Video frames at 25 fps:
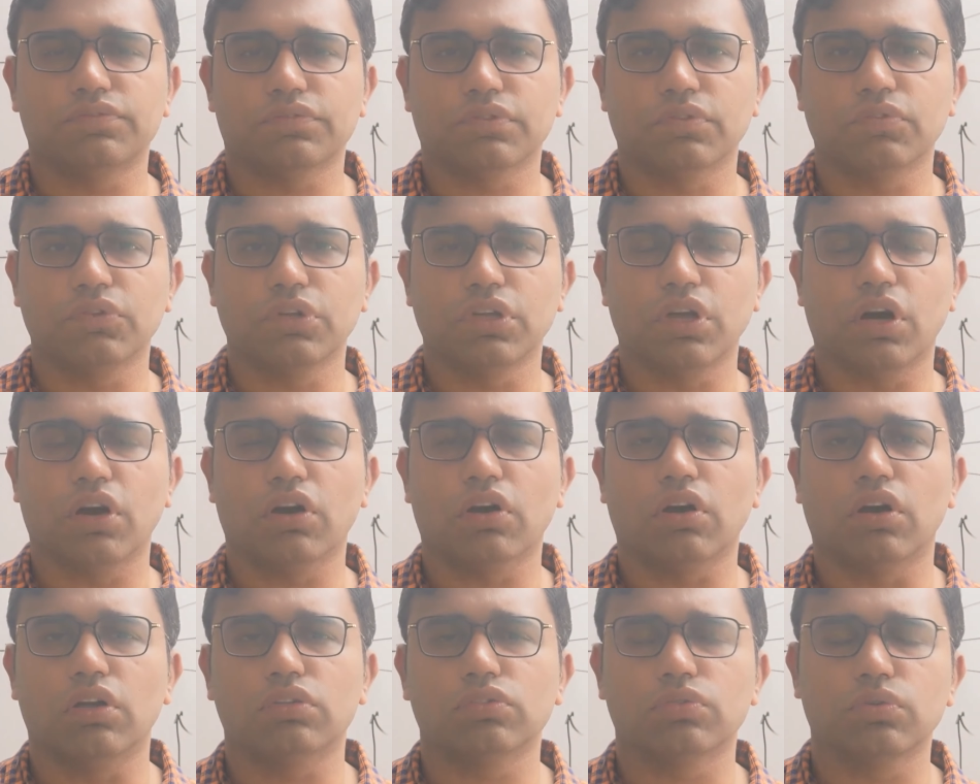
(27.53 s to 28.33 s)
we
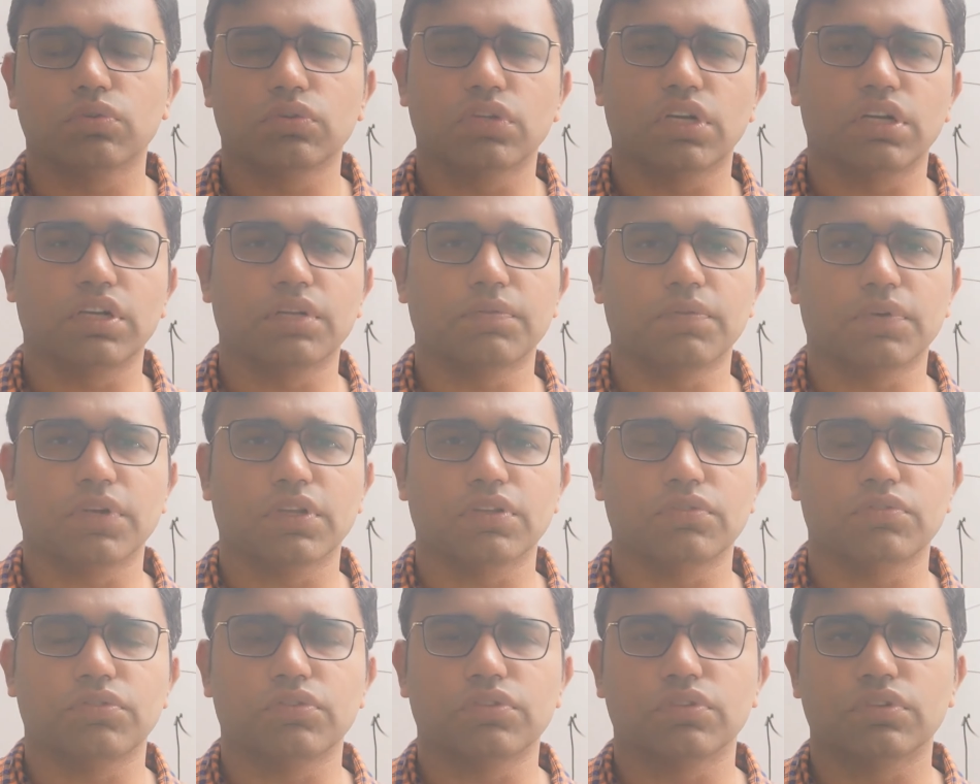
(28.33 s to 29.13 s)
have gone through the
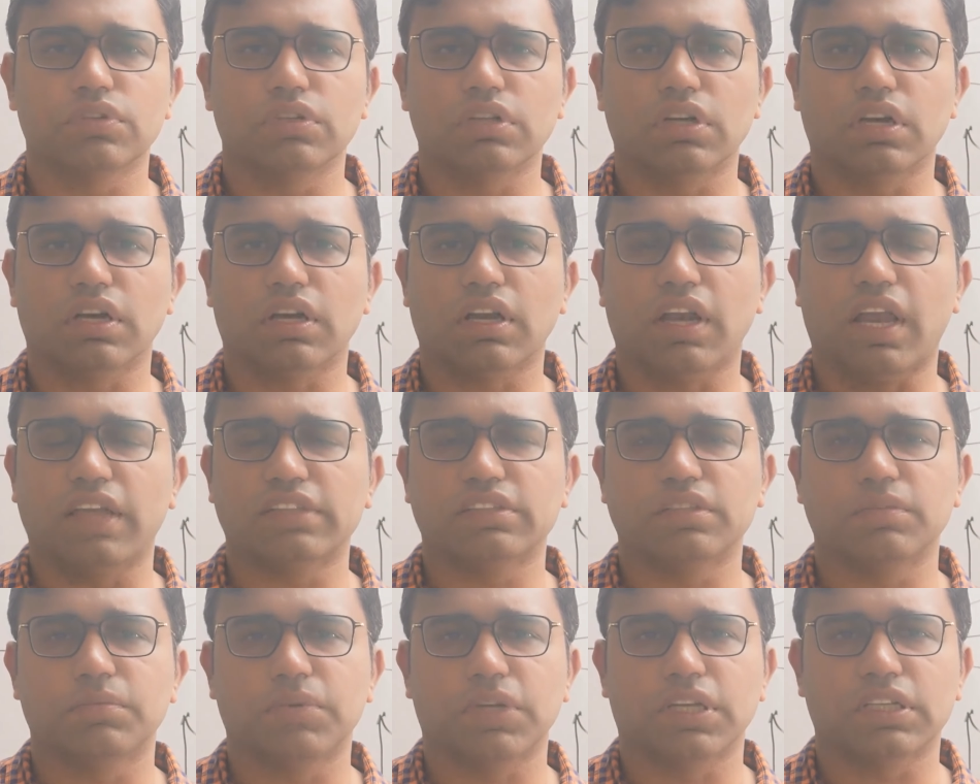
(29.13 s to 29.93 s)
difference between
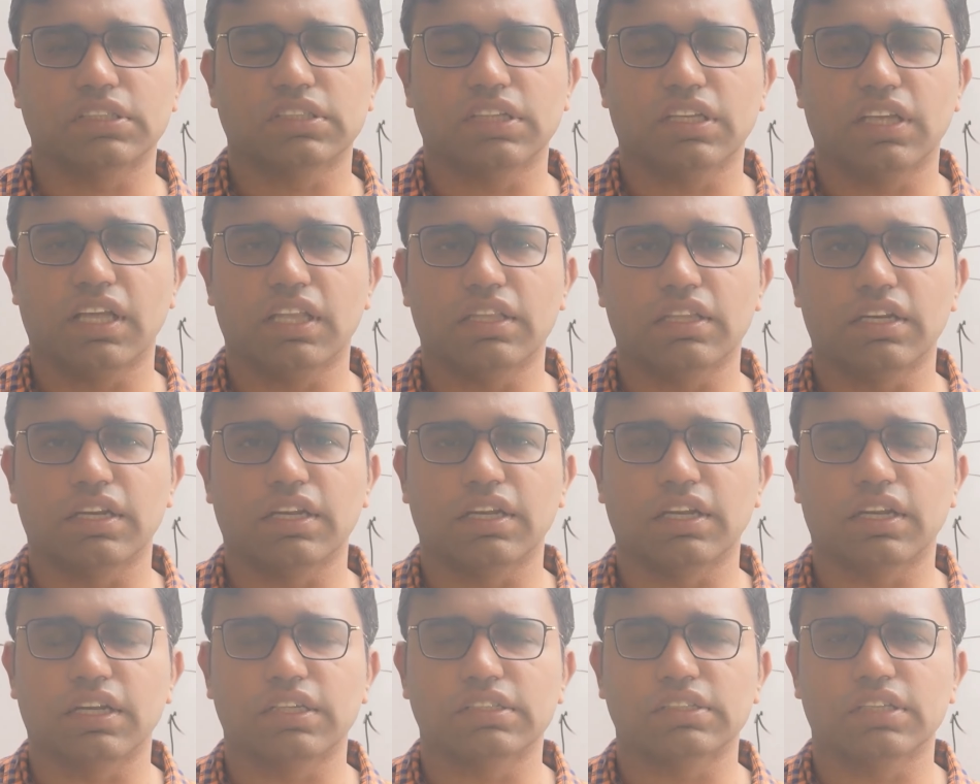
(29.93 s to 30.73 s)
classification and
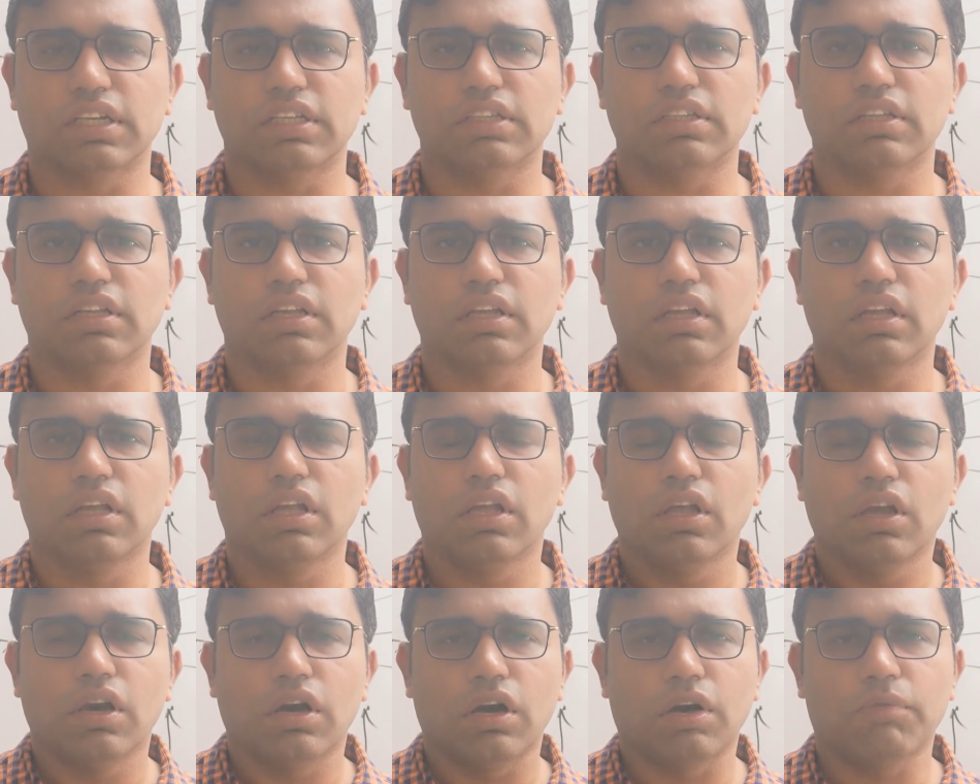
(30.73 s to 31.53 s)
regression,
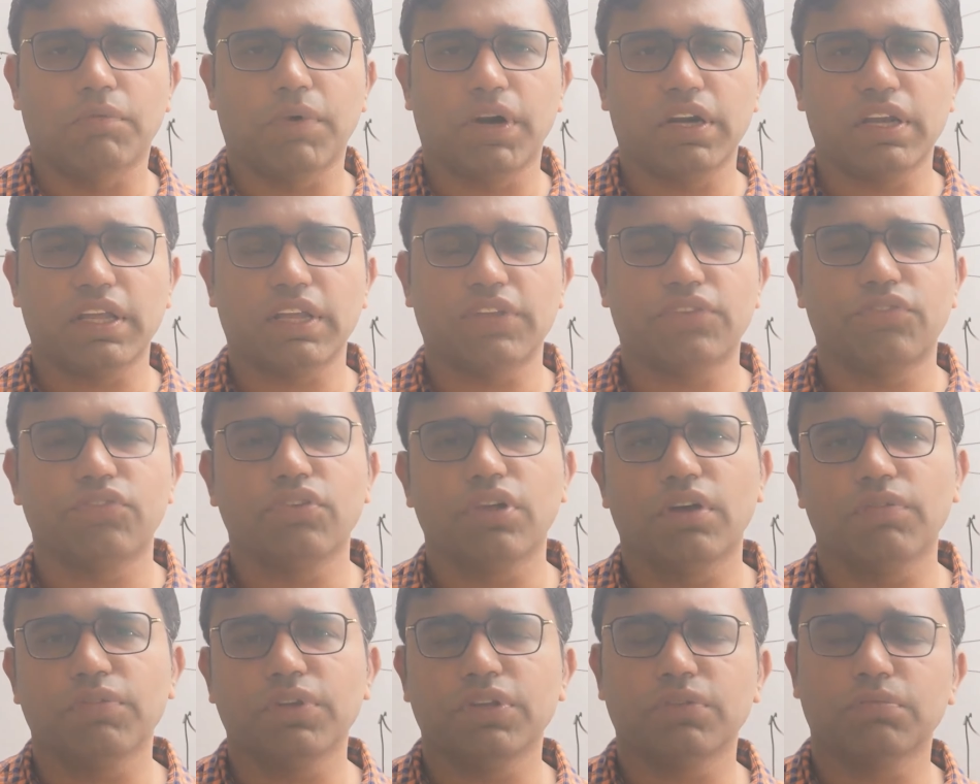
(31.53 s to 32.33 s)
but
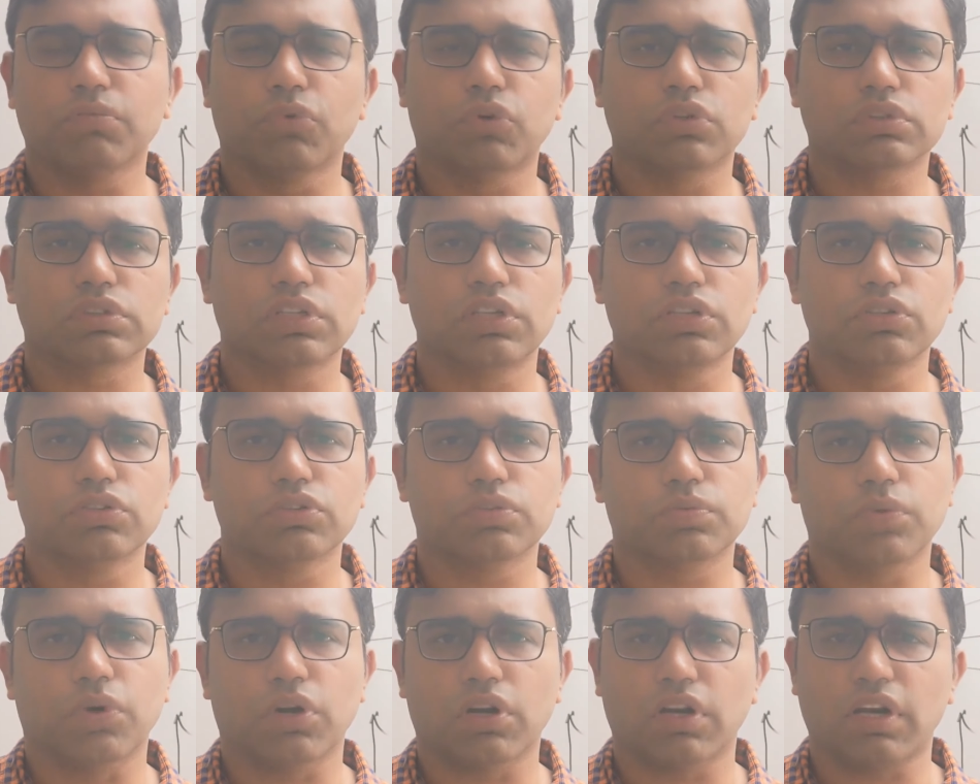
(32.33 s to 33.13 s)
SVM is mostly
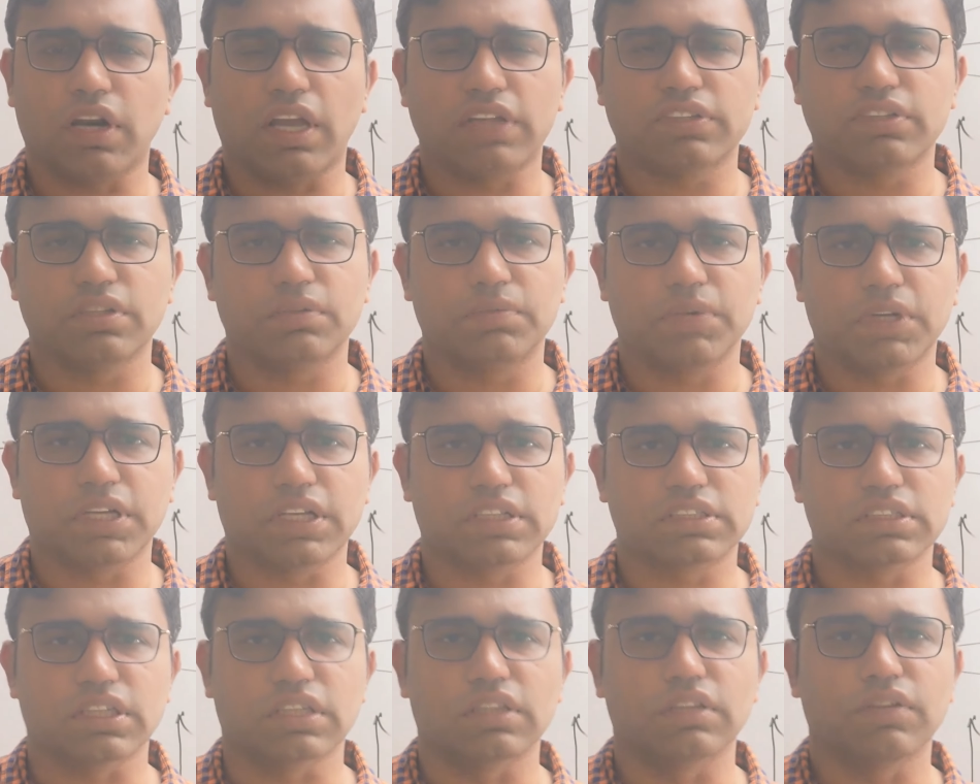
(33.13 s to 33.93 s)
used for
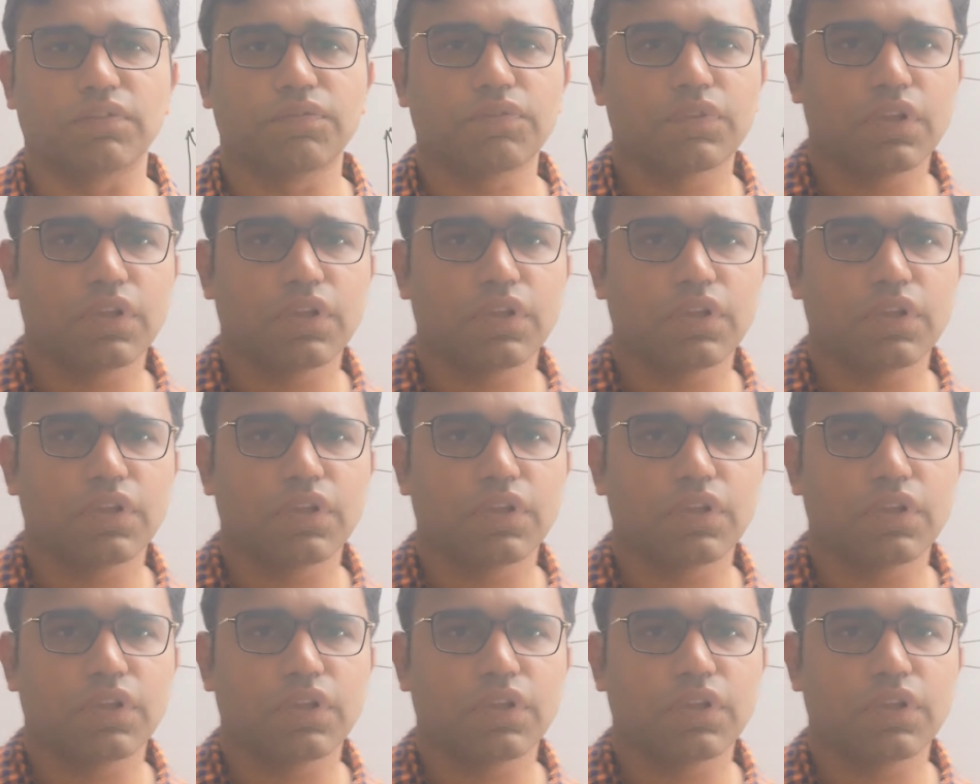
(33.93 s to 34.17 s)
classification.